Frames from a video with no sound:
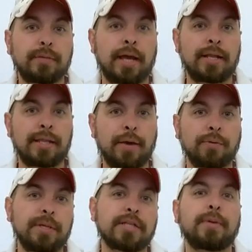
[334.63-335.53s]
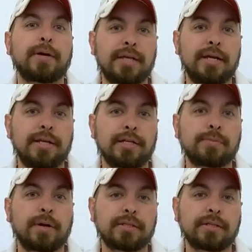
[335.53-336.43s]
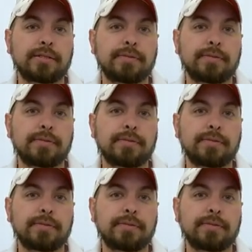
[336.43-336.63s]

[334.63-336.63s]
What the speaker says: And that will be a spontaneous process.